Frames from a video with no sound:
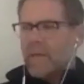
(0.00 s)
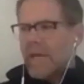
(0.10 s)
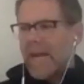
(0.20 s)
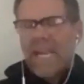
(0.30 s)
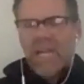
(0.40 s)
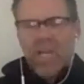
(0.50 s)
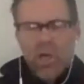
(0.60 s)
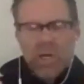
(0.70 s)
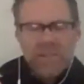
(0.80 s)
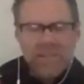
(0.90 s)
I had
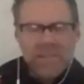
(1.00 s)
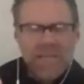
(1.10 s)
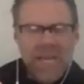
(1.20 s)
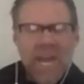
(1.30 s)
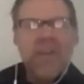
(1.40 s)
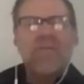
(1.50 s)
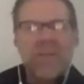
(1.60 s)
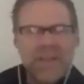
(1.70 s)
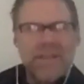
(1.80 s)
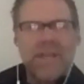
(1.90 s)
lost
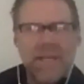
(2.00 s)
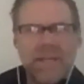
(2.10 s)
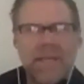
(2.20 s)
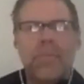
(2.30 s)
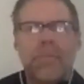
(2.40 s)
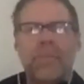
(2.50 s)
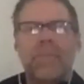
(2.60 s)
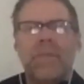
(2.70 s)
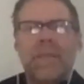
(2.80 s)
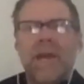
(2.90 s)
everything that, mm.
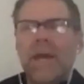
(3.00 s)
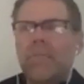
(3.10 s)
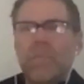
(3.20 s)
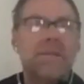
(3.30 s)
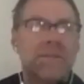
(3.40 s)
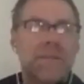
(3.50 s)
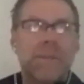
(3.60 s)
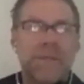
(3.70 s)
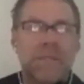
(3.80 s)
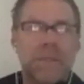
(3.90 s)
that meant
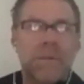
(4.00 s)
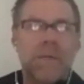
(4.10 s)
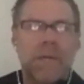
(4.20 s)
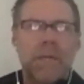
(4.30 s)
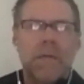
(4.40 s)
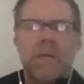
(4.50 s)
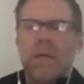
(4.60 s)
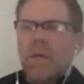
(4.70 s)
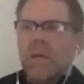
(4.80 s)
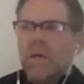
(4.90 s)
something to me. Mm.
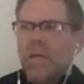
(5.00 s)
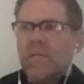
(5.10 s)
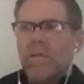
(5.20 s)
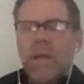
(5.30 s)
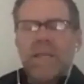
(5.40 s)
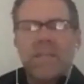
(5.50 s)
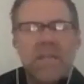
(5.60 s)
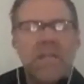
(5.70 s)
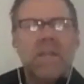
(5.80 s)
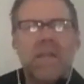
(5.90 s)
Even my
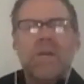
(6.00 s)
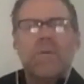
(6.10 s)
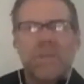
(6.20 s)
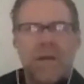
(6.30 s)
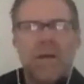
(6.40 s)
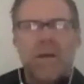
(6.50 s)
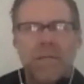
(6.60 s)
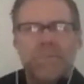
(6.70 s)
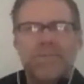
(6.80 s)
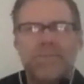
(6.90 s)
dignity was gone.
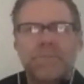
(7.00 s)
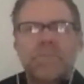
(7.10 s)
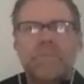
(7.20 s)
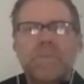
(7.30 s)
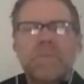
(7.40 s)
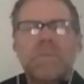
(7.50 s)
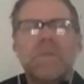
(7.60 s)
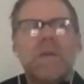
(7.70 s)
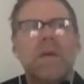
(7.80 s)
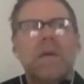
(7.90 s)
Mm.
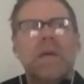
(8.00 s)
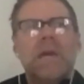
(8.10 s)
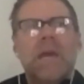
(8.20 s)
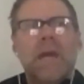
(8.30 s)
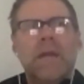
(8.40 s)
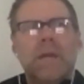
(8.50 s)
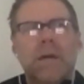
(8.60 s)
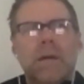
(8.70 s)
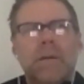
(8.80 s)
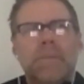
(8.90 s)
And
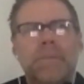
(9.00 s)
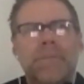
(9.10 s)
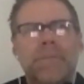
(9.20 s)
um,